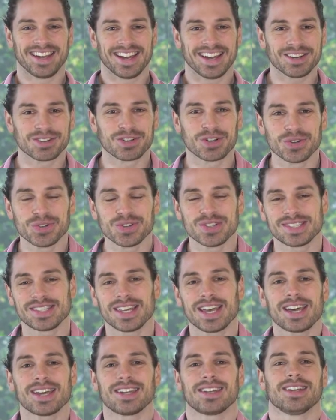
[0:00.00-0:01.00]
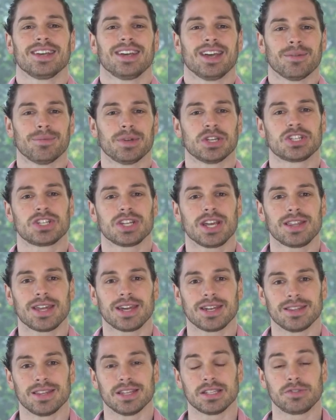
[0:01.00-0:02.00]
How cool is that? I'm going to share
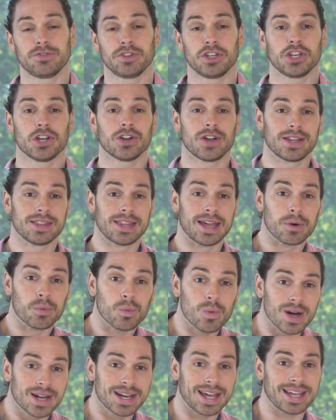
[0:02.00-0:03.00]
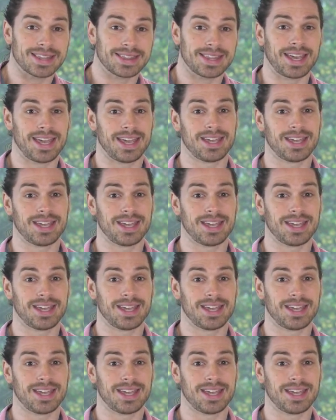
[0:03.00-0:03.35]
that in this video and that one at the